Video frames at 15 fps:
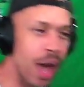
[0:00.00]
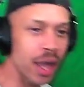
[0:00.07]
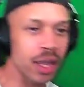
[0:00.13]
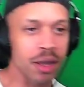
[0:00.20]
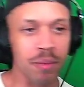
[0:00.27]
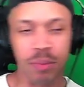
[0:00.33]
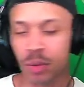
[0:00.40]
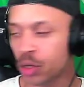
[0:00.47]

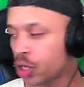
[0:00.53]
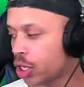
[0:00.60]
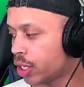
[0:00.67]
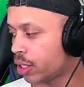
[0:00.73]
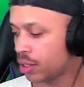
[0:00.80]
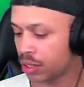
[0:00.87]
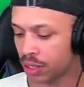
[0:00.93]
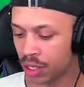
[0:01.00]
could
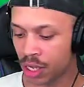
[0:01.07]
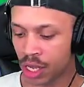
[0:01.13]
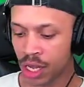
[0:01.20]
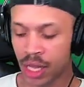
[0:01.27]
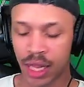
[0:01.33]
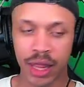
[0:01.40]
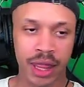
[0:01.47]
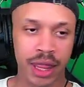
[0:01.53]
put
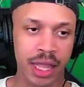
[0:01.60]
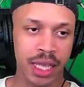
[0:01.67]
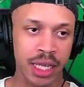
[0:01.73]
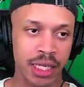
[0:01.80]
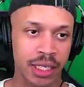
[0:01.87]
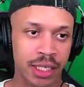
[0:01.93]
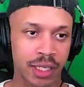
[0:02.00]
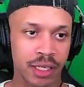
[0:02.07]

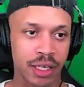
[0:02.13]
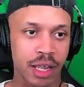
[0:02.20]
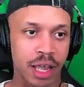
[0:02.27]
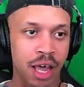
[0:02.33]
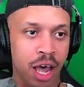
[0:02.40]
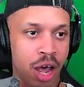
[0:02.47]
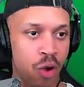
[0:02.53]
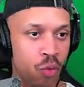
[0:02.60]
this
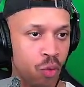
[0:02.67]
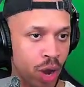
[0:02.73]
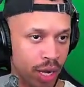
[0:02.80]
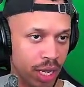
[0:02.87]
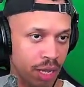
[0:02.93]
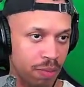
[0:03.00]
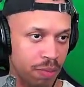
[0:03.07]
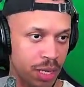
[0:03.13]

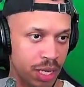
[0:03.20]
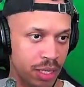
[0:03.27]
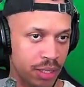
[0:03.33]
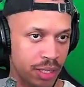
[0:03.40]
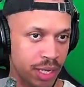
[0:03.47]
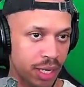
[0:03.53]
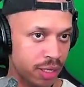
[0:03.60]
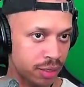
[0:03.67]
rocky piece
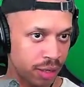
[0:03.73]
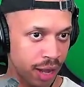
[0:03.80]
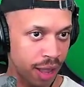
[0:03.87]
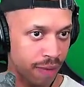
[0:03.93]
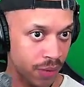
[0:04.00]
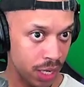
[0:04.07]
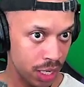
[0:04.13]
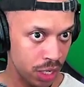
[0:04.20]
that doesn't have
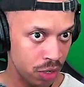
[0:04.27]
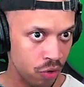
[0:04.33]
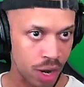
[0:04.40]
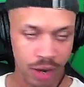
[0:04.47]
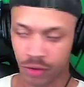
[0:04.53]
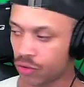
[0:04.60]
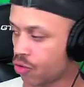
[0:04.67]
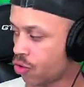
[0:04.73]
any
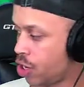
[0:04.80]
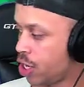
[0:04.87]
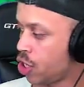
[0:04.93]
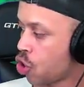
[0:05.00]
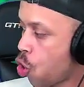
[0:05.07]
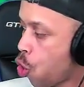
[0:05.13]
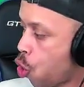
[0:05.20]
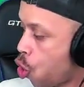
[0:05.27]
grass on it
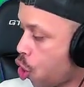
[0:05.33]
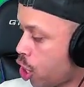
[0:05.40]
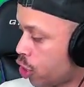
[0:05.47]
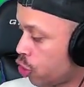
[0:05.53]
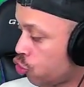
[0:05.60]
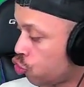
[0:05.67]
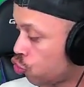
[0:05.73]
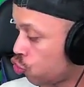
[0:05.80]

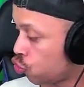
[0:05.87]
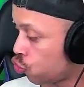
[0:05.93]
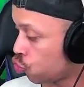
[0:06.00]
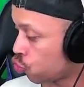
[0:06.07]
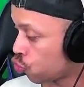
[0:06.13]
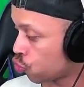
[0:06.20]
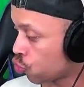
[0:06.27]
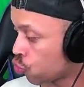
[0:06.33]

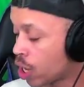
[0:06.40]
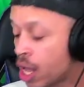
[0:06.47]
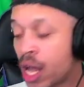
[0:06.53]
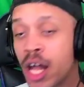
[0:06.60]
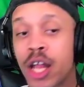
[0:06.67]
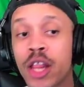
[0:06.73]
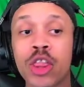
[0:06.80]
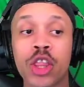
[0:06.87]
onto
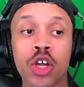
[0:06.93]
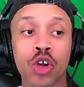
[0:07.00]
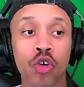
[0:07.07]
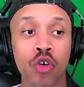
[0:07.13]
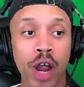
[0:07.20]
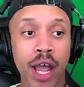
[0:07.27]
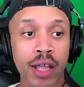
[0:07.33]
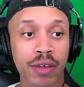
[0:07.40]
the
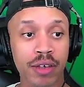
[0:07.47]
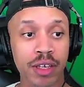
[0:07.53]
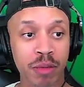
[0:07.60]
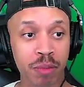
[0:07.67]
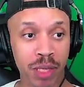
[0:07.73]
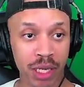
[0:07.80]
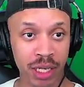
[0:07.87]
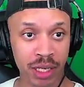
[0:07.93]
grassy
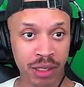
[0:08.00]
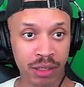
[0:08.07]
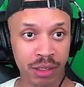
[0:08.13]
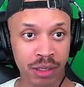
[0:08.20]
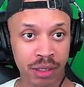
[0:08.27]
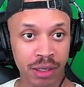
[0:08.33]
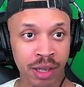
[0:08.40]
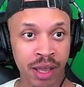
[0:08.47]

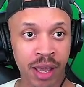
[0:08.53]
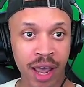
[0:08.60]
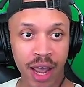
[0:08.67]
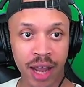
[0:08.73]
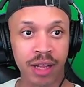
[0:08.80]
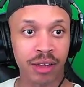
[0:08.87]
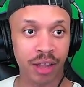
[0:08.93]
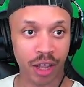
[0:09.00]
piece,
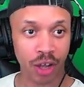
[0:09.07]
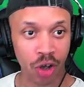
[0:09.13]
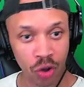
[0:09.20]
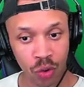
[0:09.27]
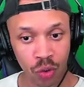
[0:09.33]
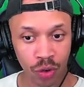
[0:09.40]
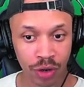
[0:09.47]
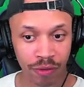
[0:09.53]
and it's like a
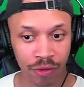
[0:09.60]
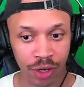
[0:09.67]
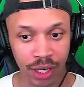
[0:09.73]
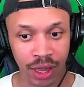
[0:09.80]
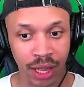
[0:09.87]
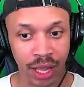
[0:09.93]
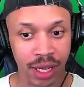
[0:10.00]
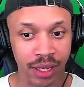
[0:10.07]
whole different
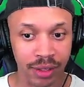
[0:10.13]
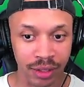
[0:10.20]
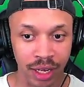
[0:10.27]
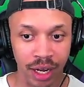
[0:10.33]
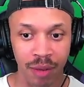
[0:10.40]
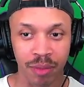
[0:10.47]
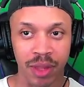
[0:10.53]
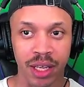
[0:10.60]
like
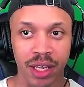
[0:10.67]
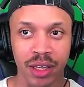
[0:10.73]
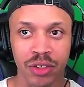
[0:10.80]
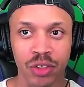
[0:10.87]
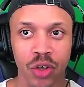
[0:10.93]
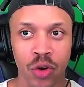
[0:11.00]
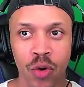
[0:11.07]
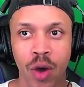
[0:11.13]
setup thing.
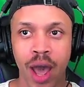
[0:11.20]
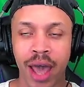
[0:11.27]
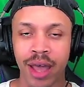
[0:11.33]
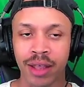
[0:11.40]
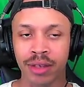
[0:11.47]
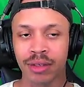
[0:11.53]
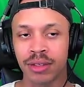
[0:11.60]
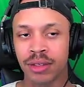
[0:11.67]
So
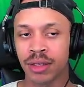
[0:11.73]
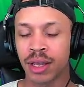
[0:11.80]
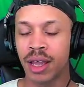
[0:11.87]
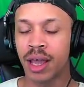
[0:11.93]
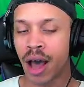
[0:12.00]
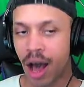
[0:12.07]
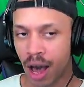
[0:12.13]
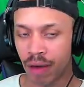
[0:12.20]
as
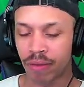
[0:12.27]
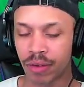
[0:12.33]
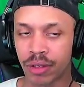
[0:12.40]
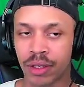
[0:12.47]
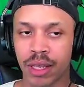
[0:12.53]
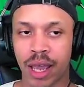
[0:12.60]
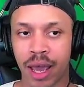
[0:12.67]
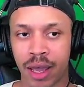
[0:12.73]

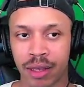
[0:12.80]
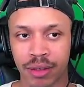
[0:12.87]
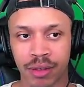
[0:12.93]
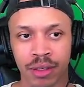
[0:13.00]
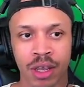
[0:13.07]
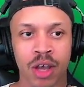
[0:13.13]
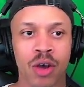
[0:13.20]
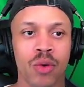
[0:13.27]
obviously as
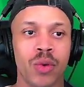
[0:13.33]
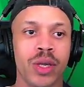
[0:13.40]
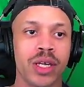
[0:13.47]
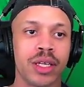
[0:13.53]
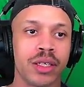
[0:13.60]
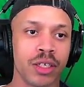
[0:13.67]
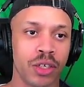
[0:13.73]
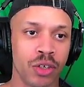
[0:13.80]
we
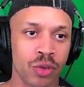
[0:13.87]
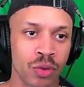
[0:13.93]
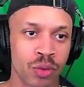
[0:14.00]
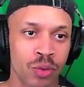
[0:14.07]
continue